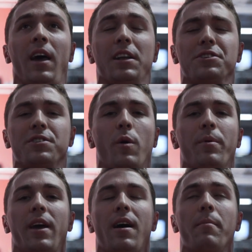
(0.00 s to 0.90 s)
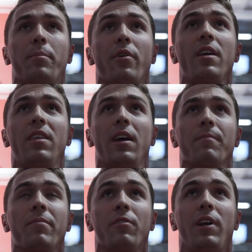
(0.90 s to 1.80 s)
and just opening up, breathing,
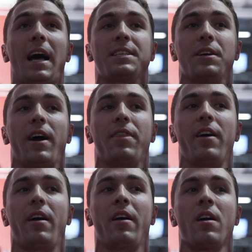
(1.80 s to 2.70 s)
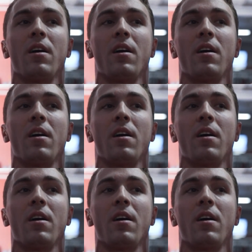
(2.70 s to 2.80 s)
relaxing right there.